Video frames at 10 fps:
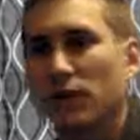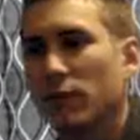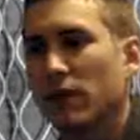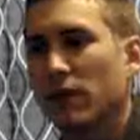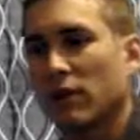
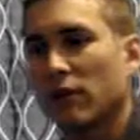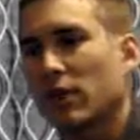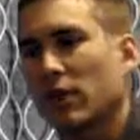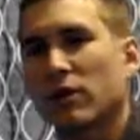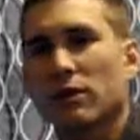move things
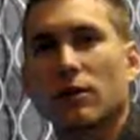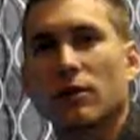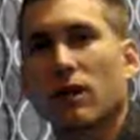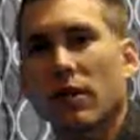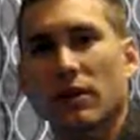around, put your
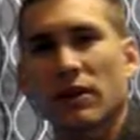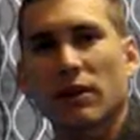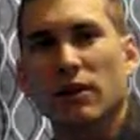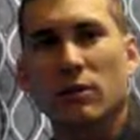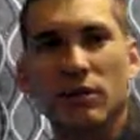own toppings
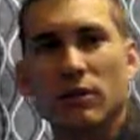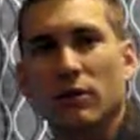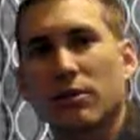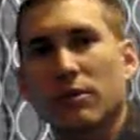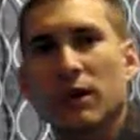on there, put your
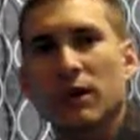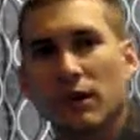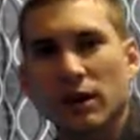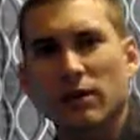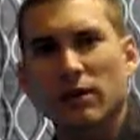own spin on
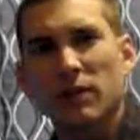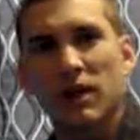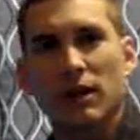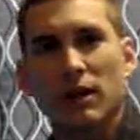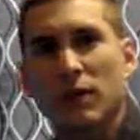things, and
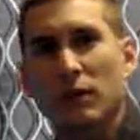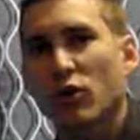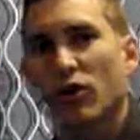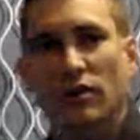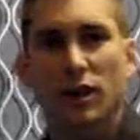make it, again,
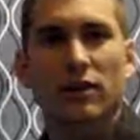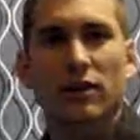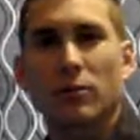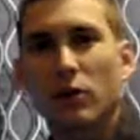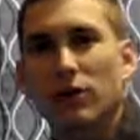more
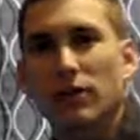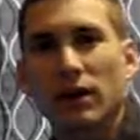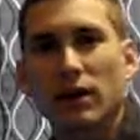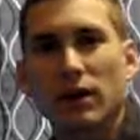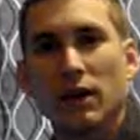interactive, more
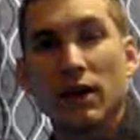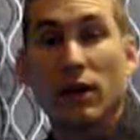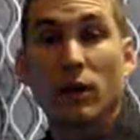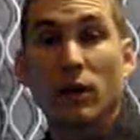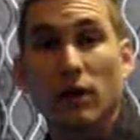fun,
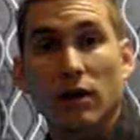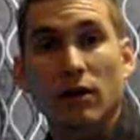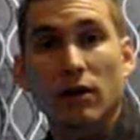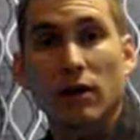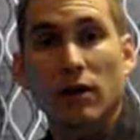and quicker,
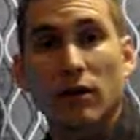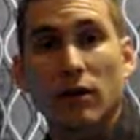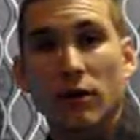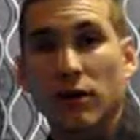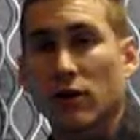because
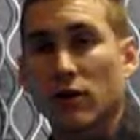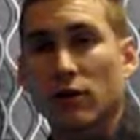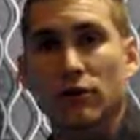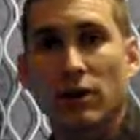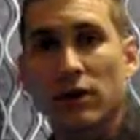the order can go
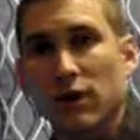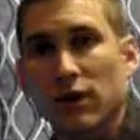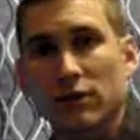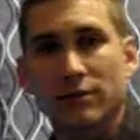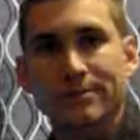straight to the
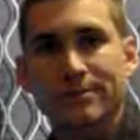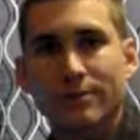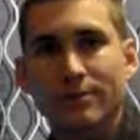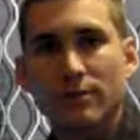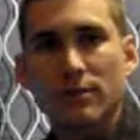kitchen,
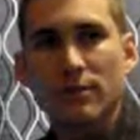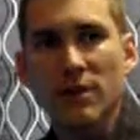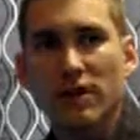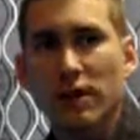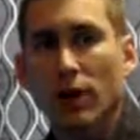
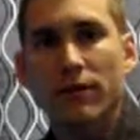and you don't